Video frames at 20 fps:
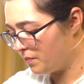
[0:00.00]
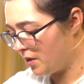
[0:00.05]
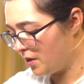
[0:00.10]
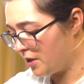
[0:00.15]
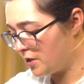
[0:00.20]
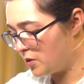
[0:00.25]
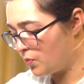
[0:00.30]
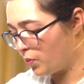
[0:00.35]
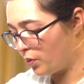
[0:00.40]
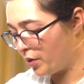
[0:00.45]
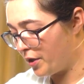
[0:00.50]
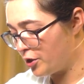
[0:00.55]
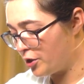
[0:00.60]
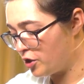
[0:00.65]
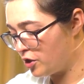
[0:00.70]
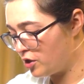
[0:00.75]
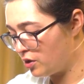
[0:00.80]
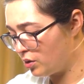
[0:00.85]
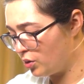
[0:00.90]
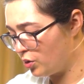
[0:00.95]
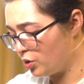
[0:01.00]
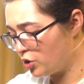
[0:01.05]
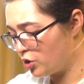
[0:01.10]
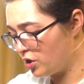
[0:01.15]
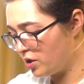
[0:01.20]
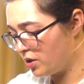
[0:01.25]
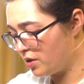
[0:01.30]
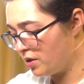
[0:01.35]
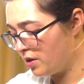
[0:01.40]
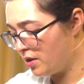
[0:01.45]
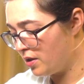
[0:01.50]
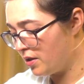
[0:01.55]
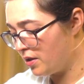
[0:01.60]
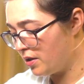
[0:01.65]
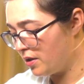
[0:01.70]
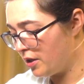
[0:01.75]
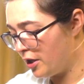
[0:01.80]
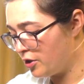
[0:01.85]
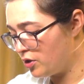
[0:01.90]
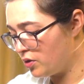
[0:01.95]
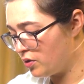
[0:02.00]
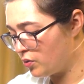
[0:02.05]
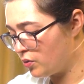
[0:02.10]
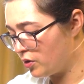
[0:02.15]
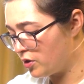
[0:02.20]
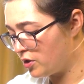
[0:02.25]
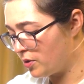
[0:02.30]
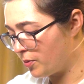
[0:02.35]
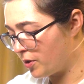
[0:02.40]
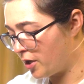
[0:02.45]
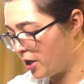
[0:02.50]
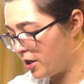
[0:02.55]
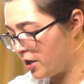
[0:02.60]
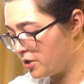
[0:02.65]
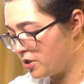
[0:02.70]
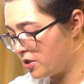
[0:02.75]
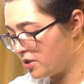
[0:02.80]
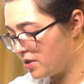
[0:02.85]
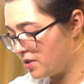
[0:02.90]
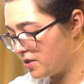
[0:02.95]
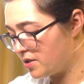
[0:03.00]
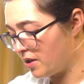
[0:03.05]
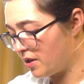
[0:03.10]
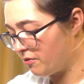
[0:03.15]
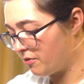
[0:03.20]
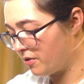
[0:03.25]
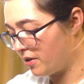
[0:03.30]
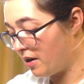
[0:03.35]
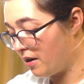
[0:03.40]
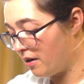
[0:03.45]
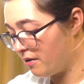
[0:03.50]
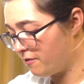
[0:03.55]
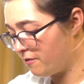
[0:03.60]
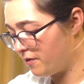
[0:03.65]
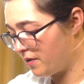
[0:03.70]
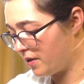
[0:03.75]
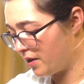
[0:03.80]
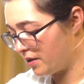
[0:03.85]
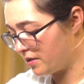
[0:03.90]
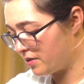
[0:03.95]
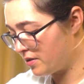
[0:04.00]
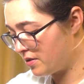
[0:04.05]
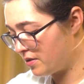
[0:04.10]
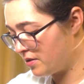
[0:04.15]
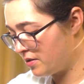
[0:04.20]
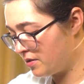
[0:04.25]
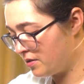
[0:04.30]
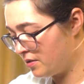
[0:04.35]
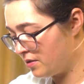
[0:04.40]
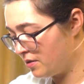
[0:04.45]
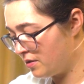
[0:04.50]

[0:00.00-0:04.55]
Inspiration, delusion, issues with subconscious and self-confidence.